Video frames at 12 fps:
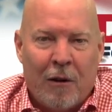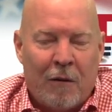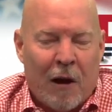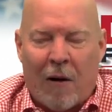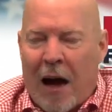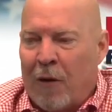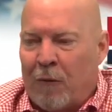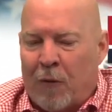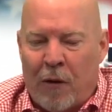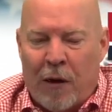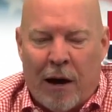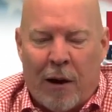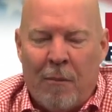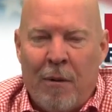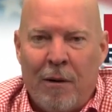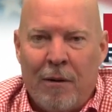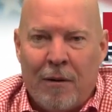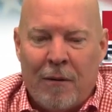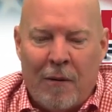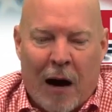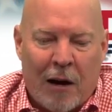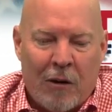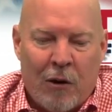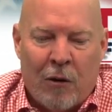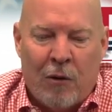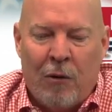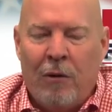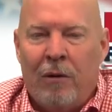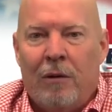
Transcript: They're out for them, not you.